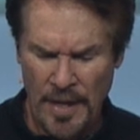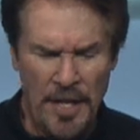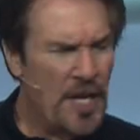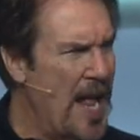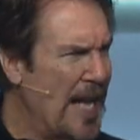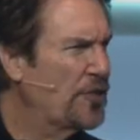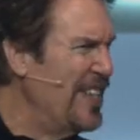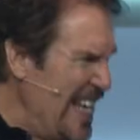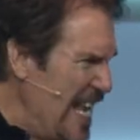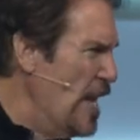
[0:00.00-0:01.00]
can
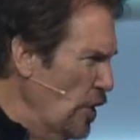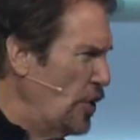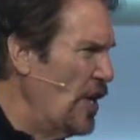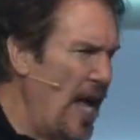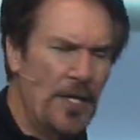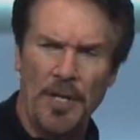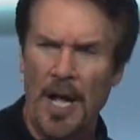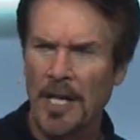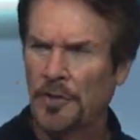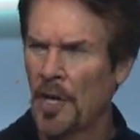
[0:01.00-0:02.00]
actually energize
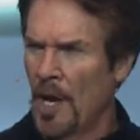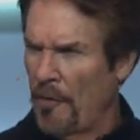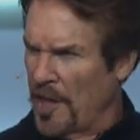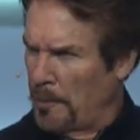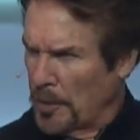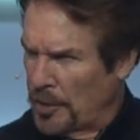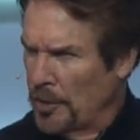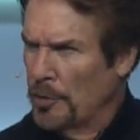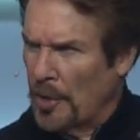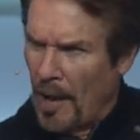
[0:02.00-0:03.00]
us for the
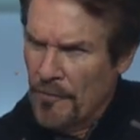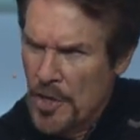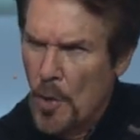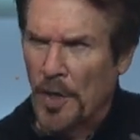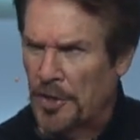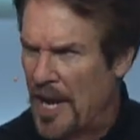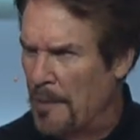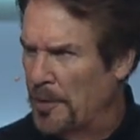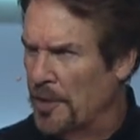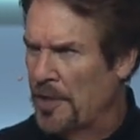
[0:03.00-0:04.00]
pursuits of newer
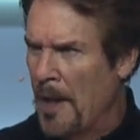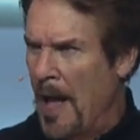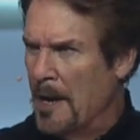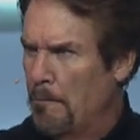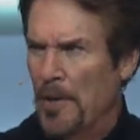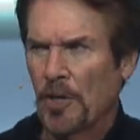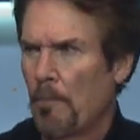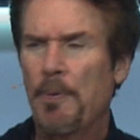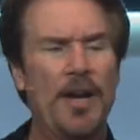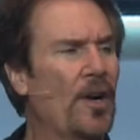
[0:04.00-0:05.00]
chapters and a bigger,
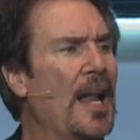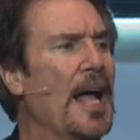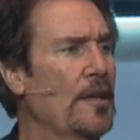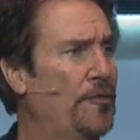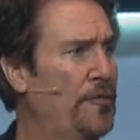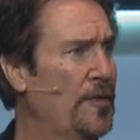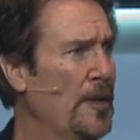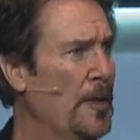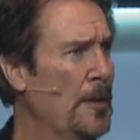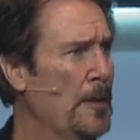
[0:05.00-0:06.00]
better life.
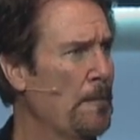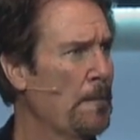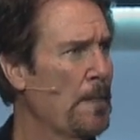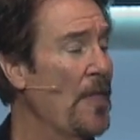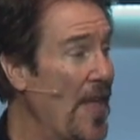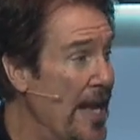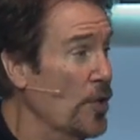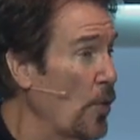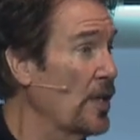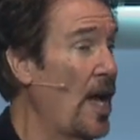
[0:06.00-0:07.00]
And that
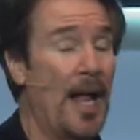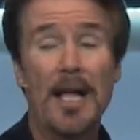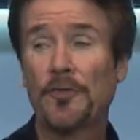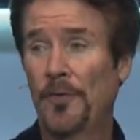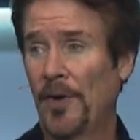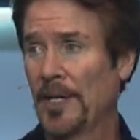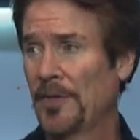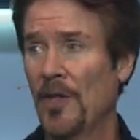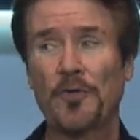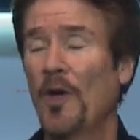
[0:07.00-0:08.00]
is what God has for
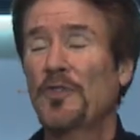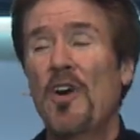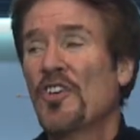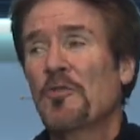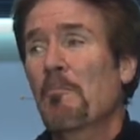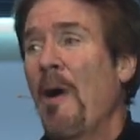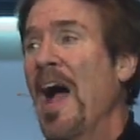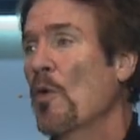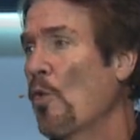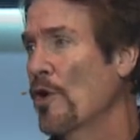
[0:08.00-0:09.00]
us. Those, aren't just
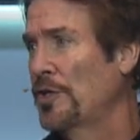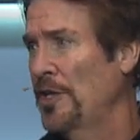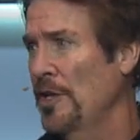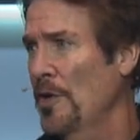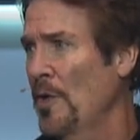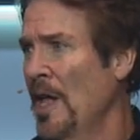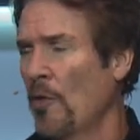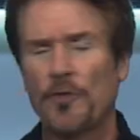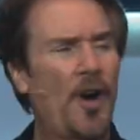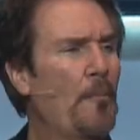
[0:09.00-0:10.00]
my words to you,
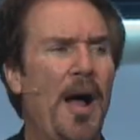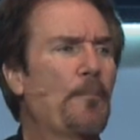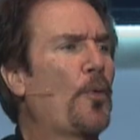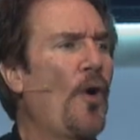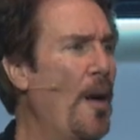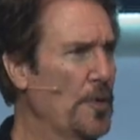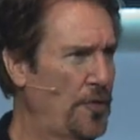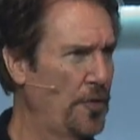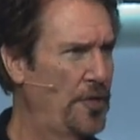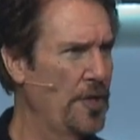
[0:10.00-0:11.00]
those aren't my
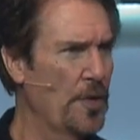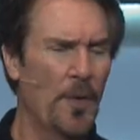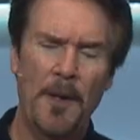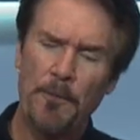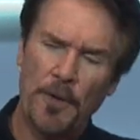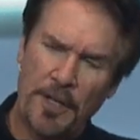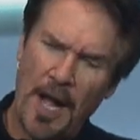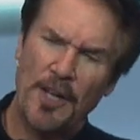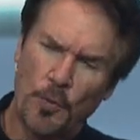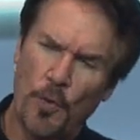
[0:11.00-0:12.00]
promises to you. They're
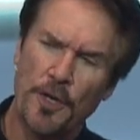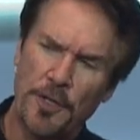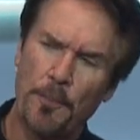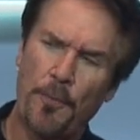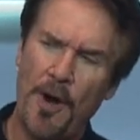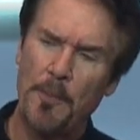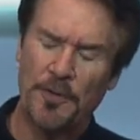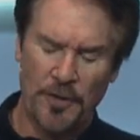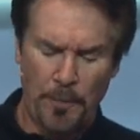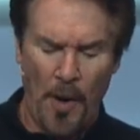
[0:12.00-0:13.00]
God's words and
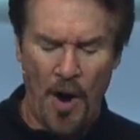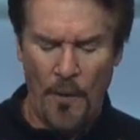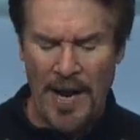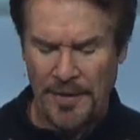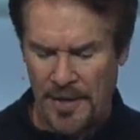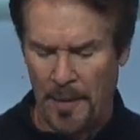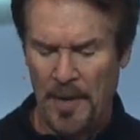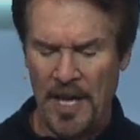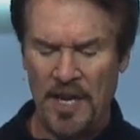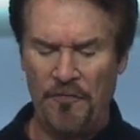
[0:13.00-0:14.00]
promises. Paul writes them
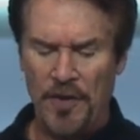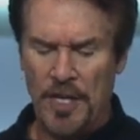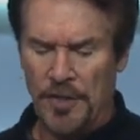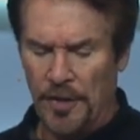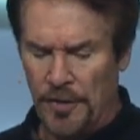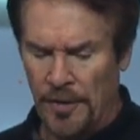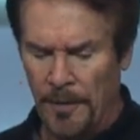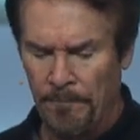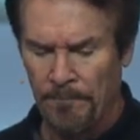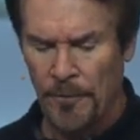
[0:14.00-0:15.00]
in Ephesians
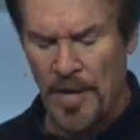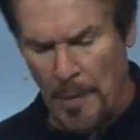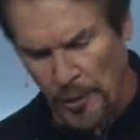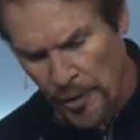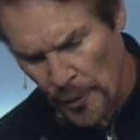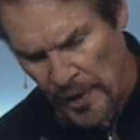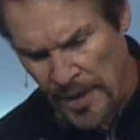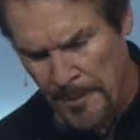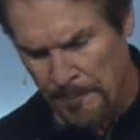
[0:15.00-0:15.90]
chapter 3,